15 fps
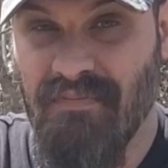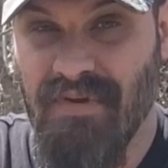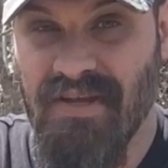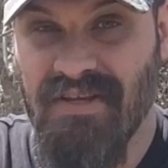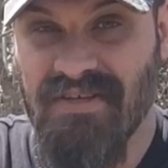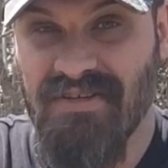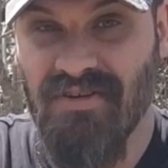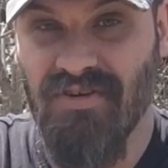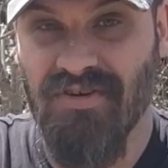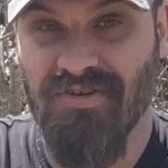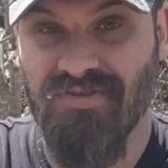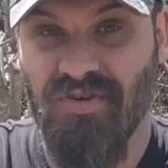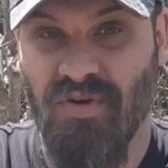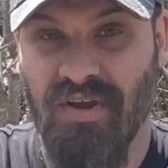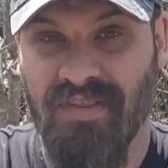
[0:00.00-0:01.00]
be still
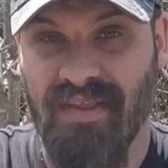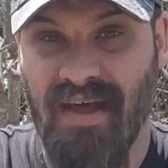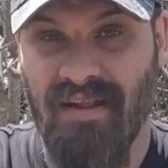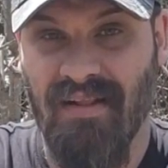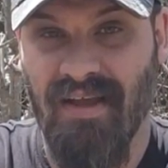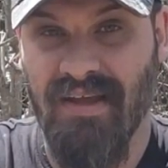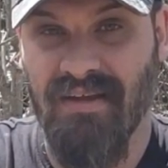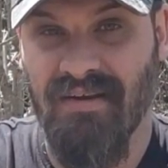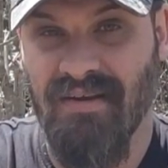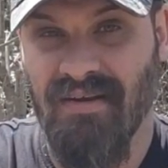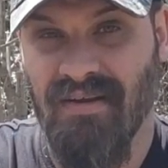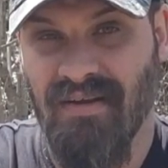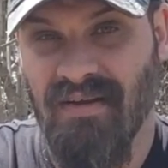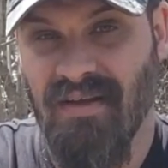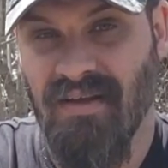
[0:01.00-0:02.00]
controlling that light
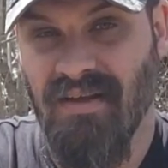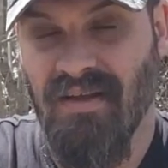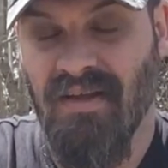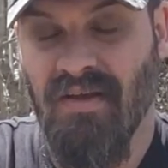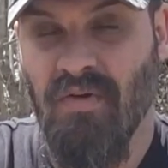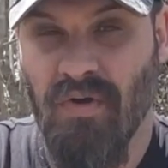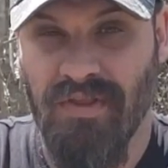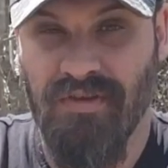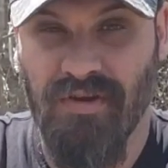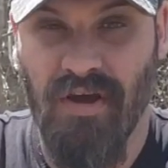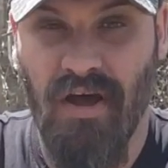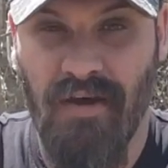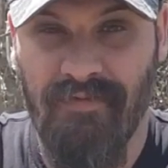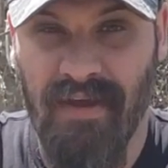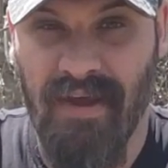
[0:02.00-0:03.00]
with your
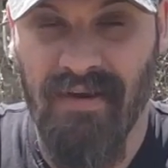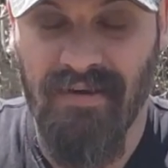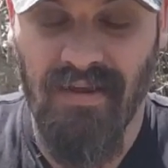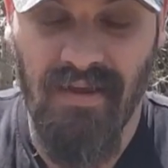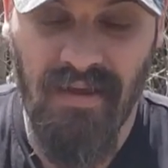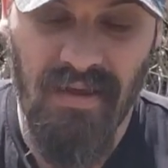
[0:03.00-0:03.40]
offhand.